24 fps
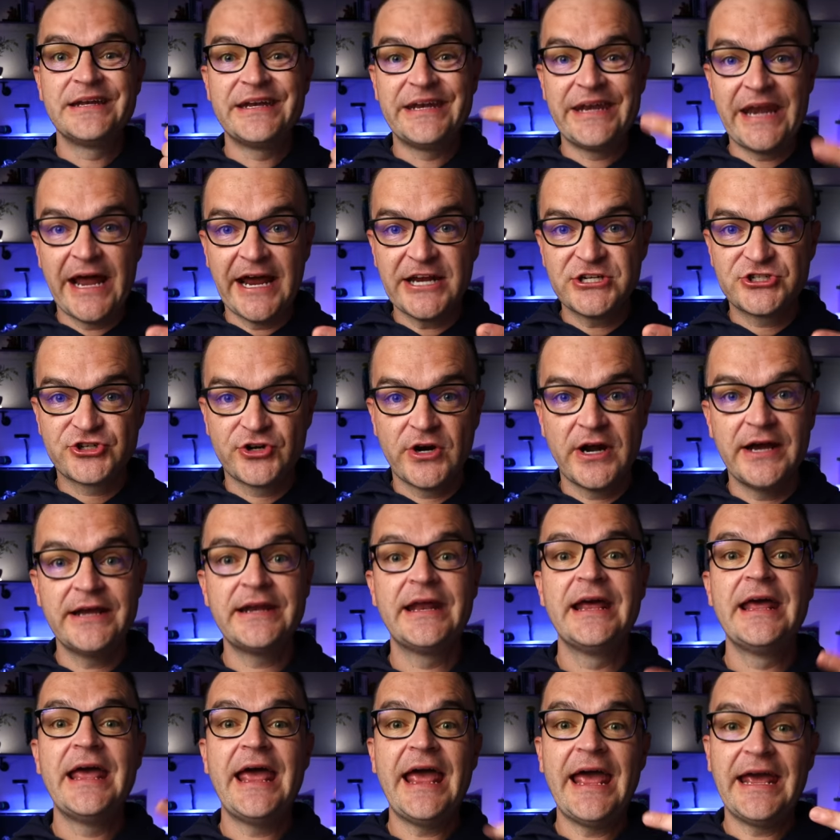nitrite,
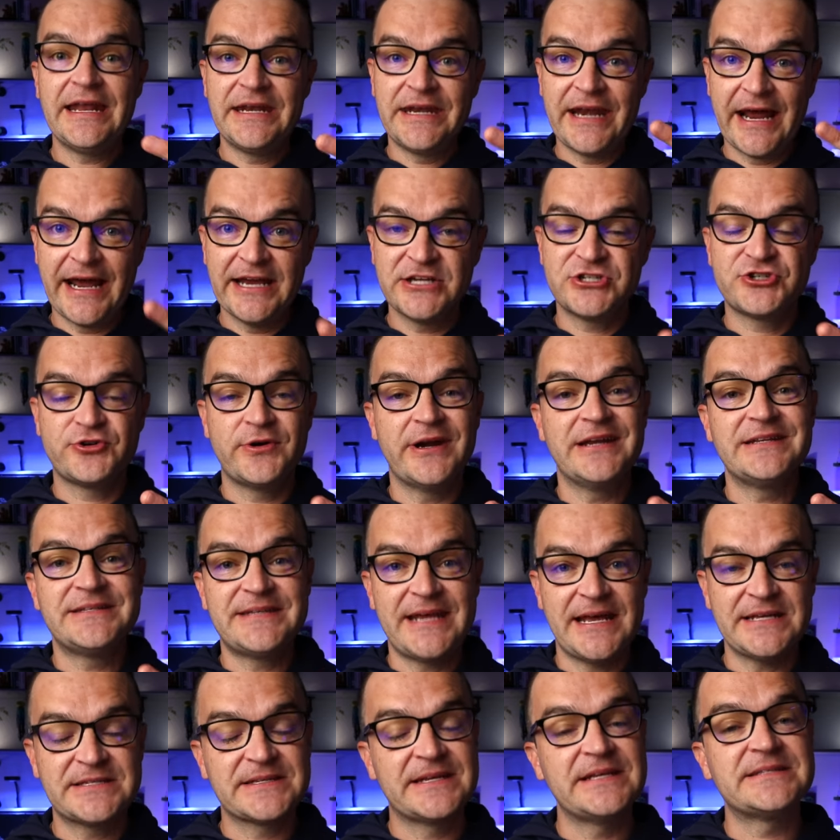and nitrate
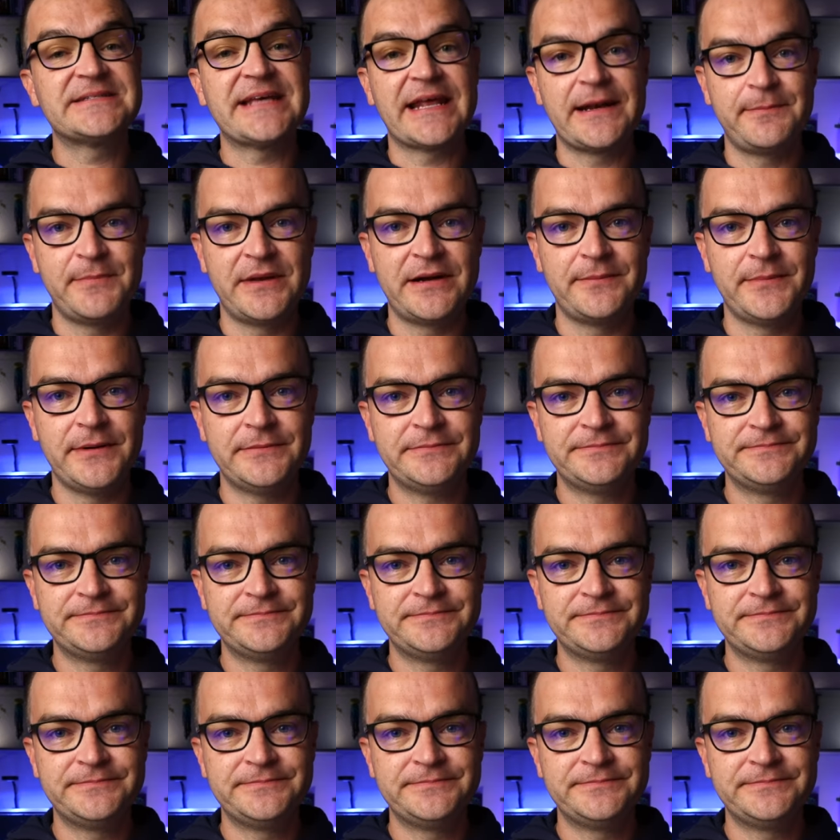test kits at a minimum.